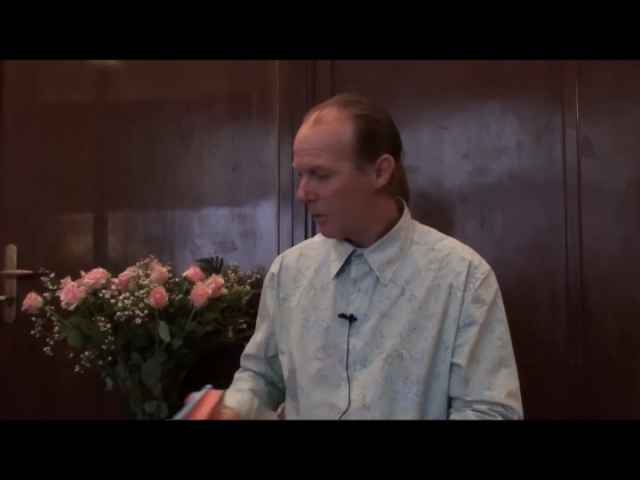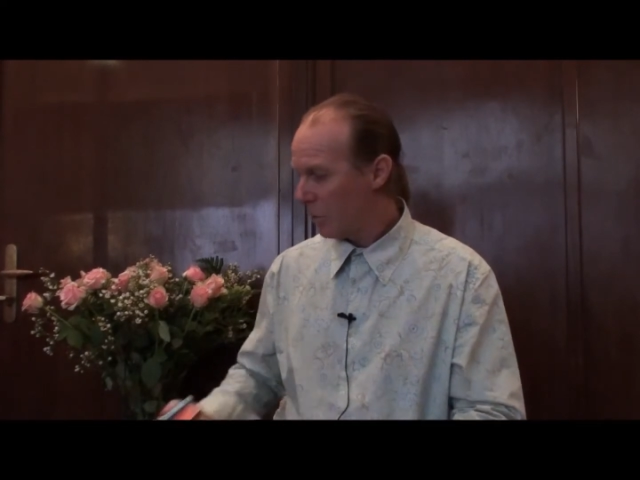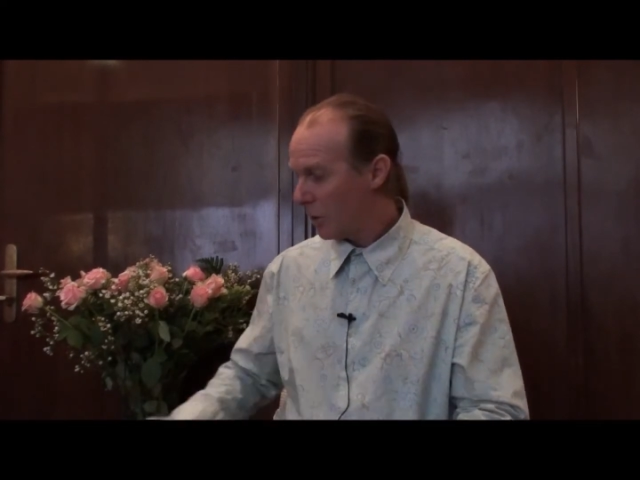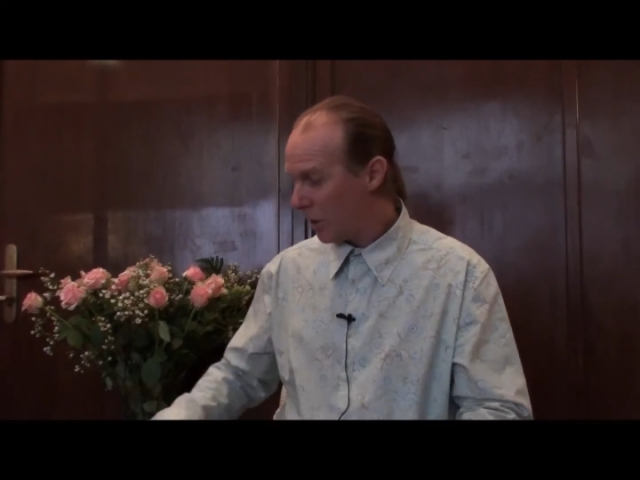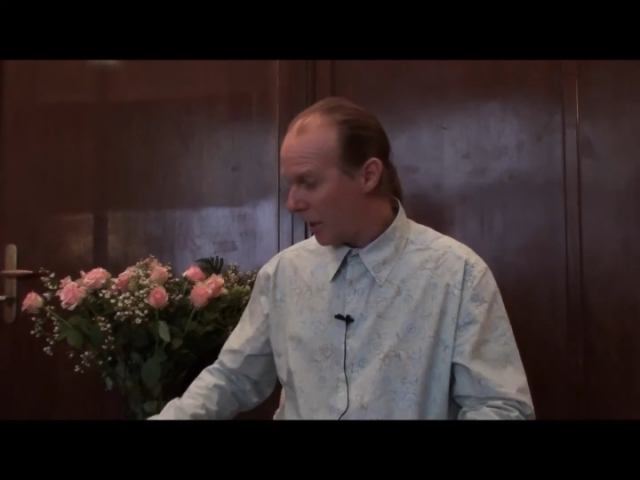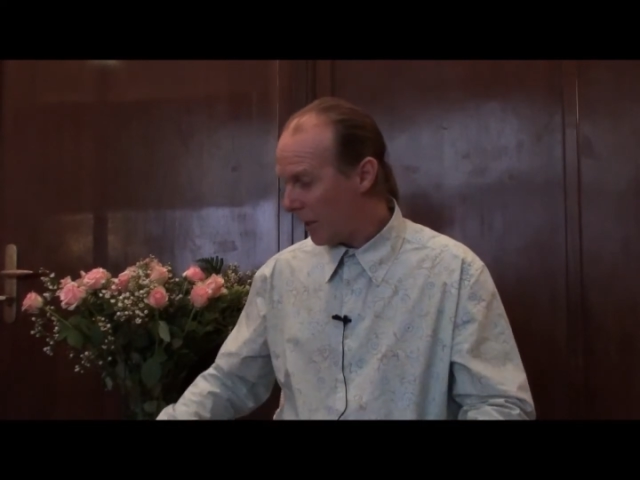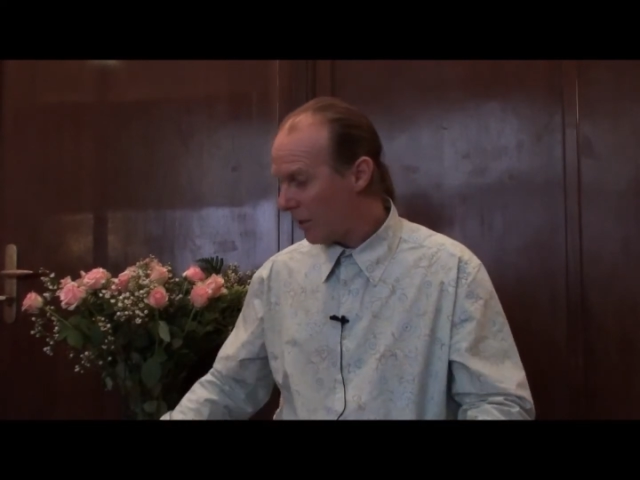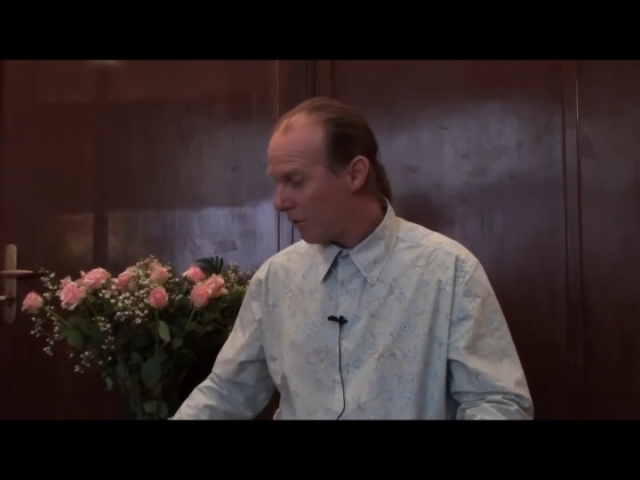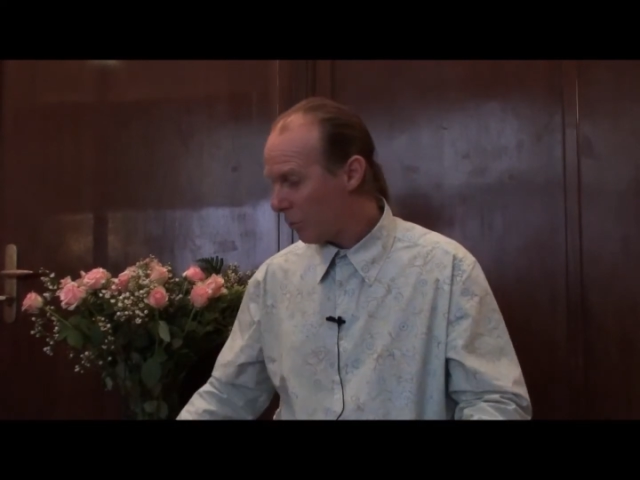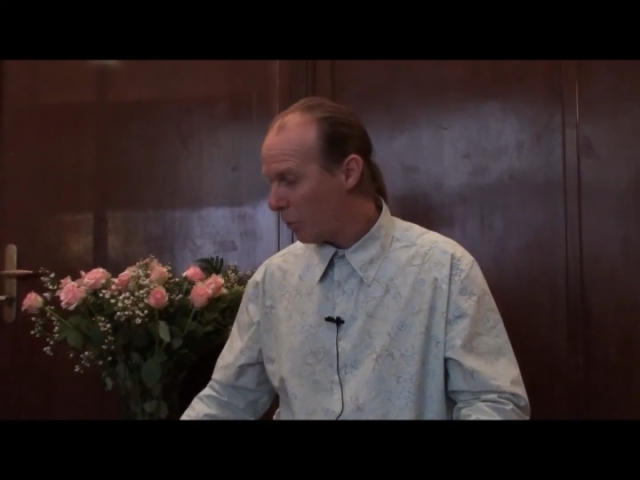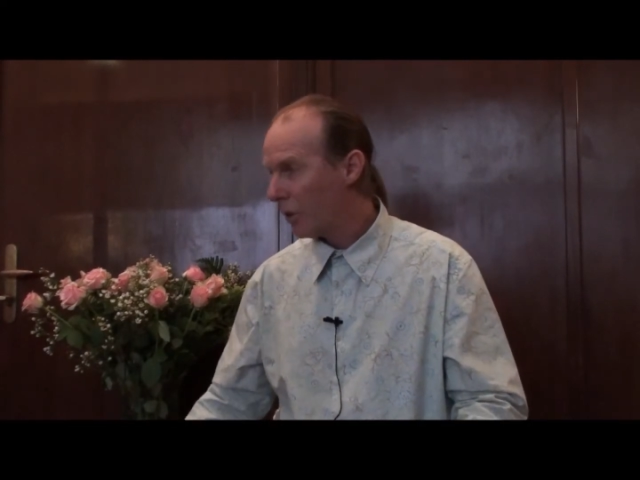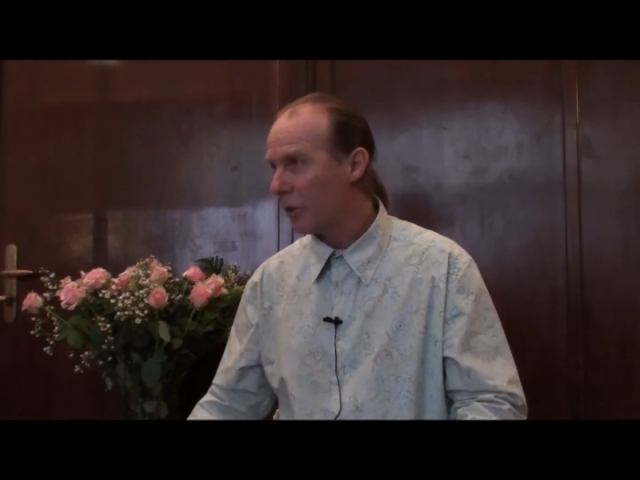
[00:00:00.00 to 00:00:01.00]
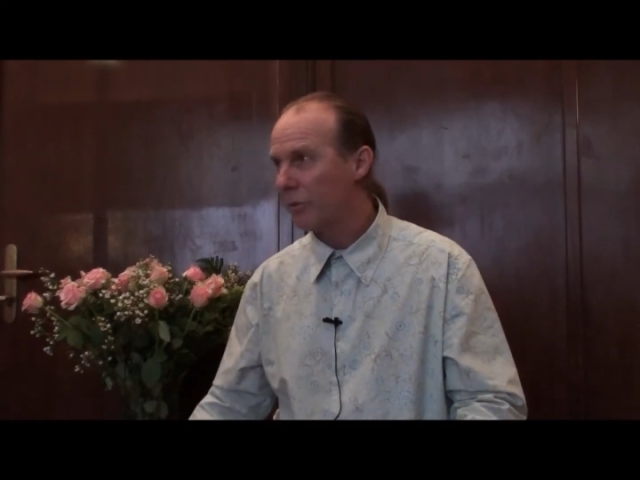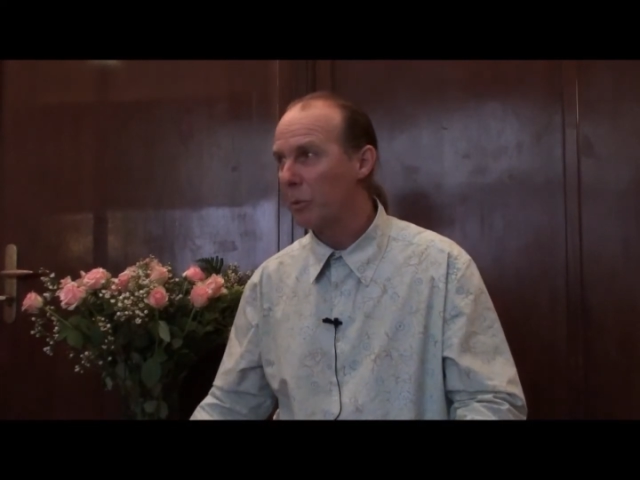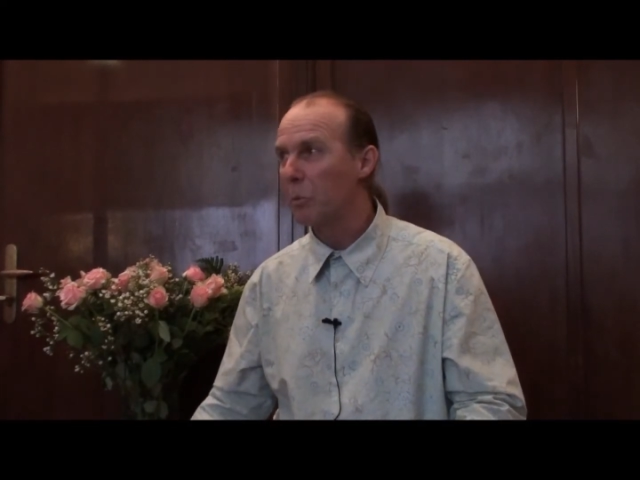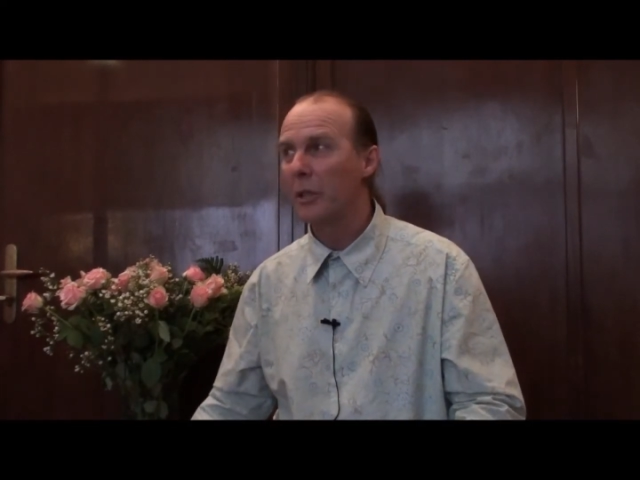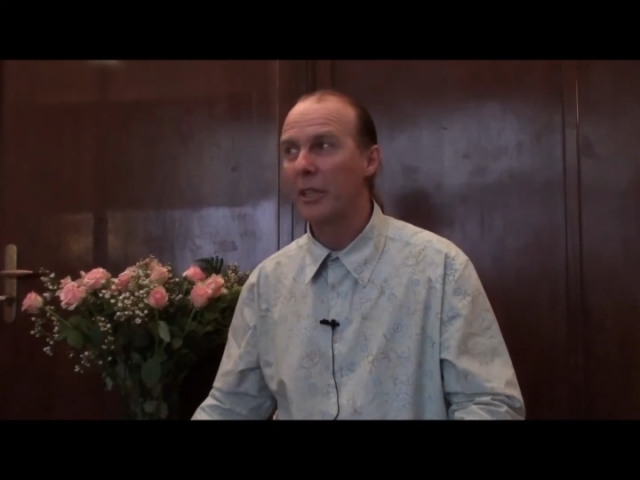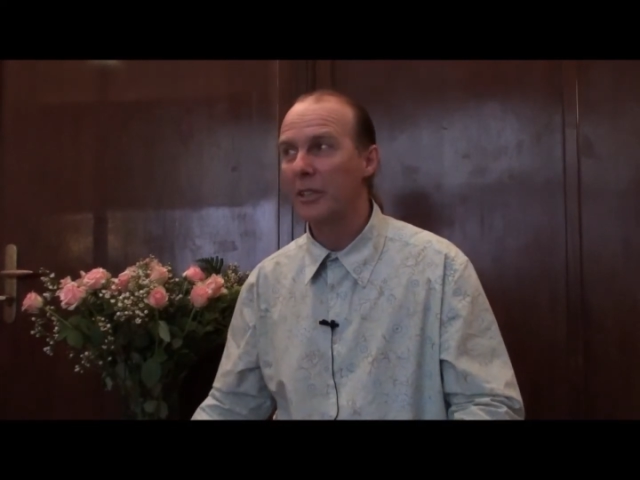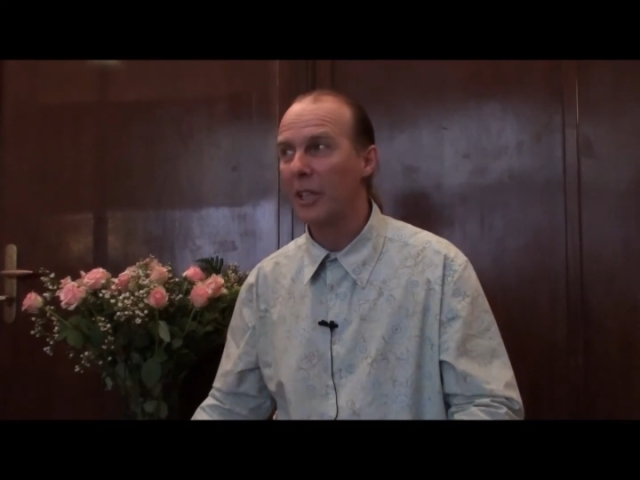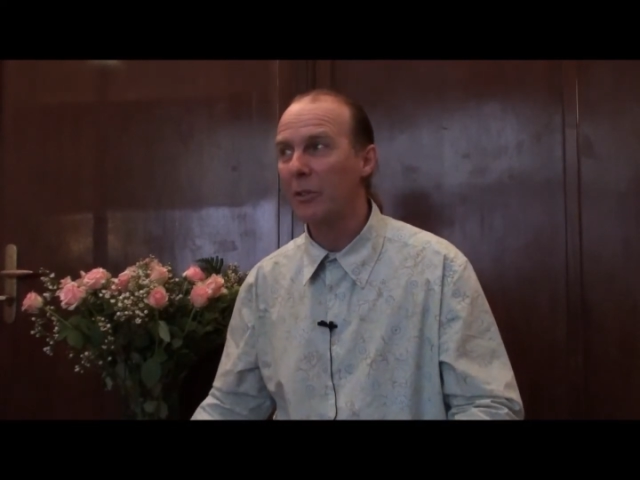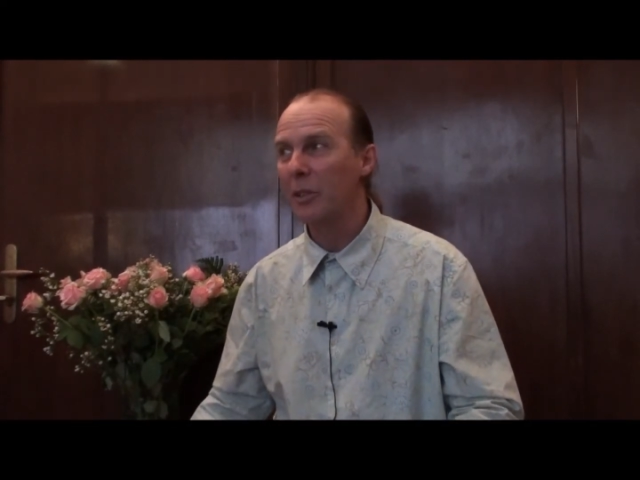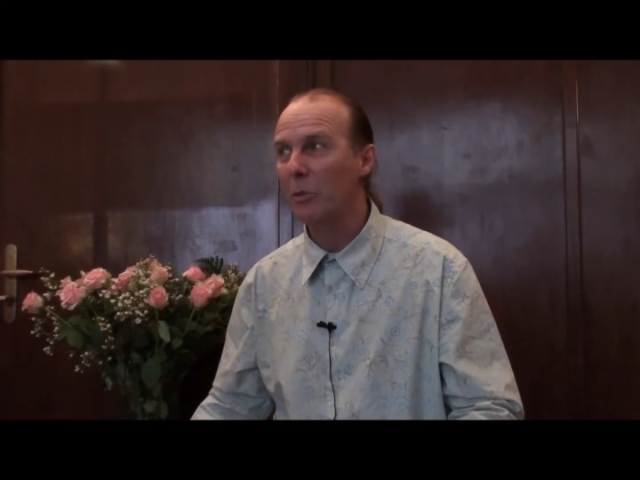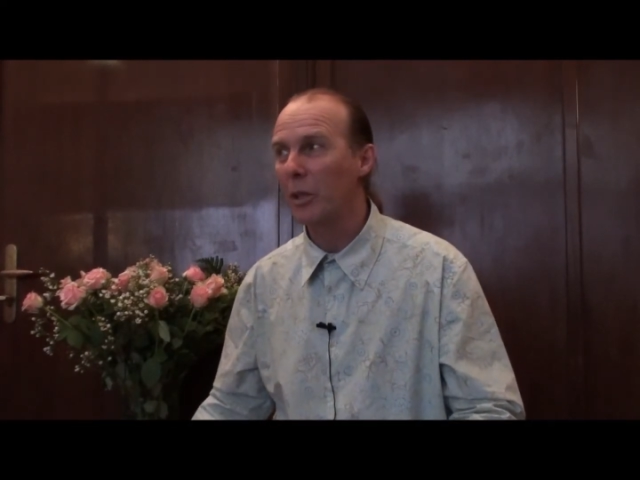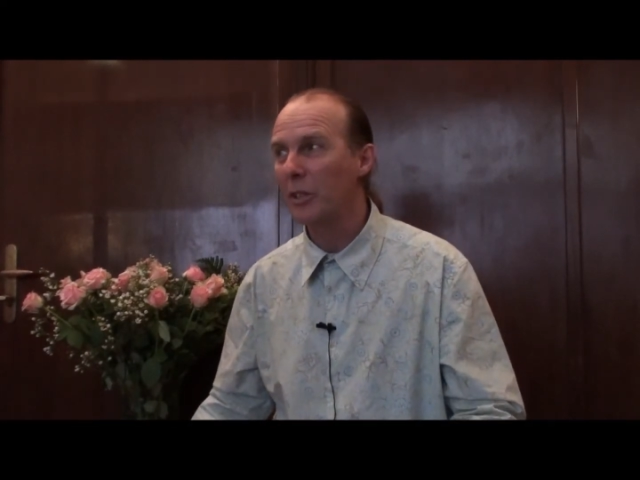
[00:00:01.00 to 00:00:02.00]
Which is wonderful, but it's
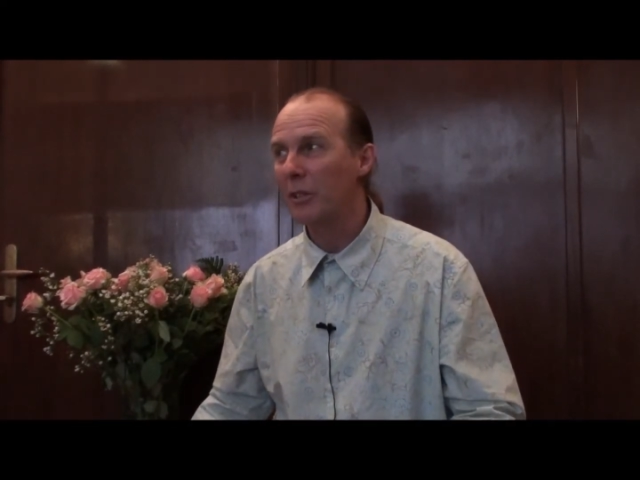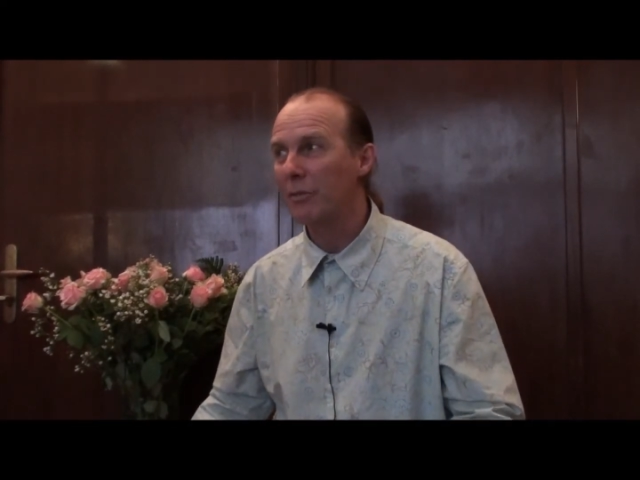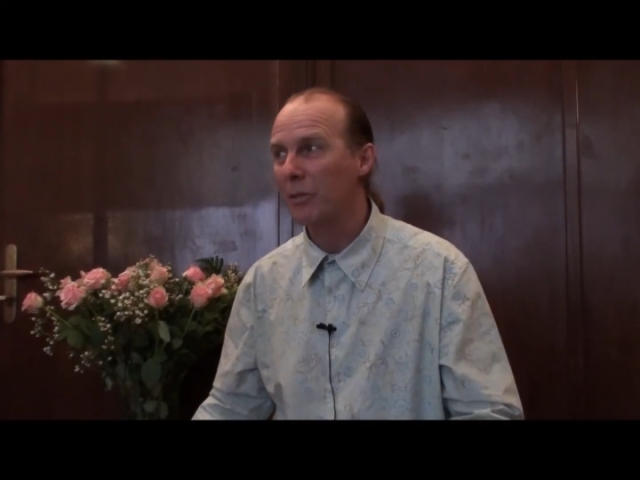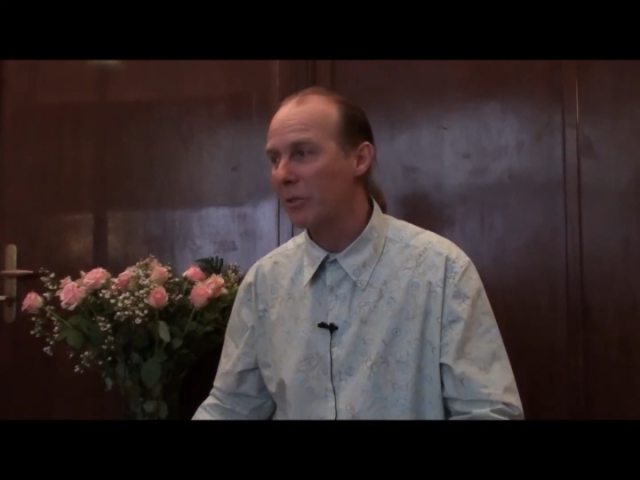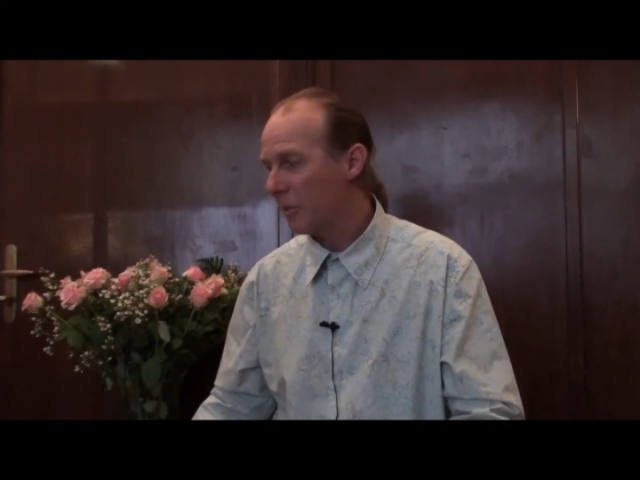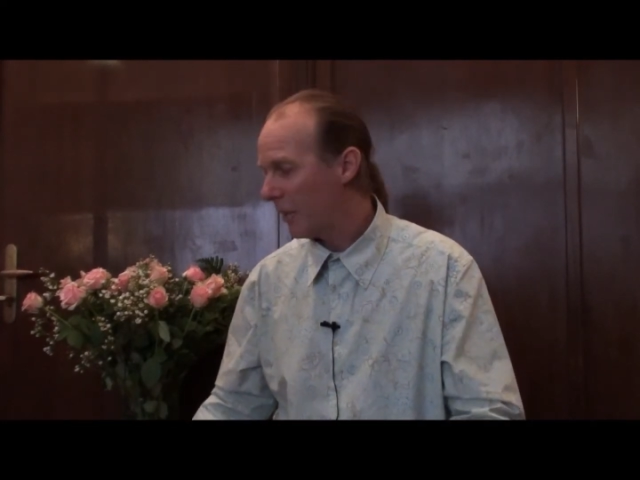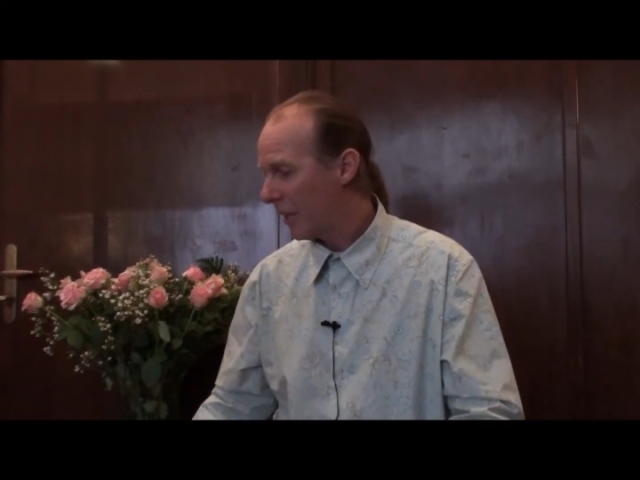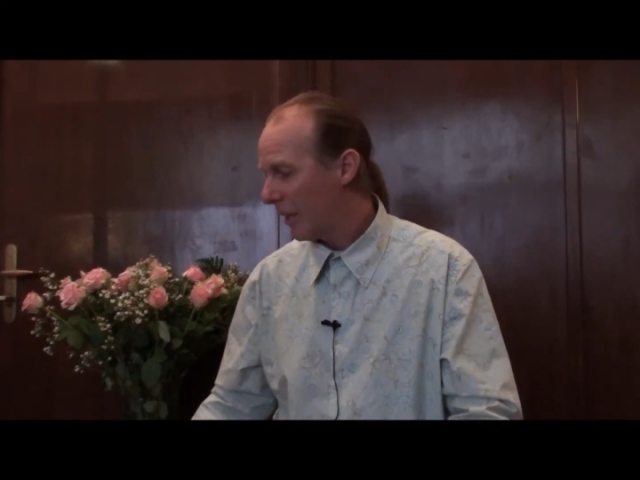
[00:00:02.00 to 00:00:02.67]
only wonderful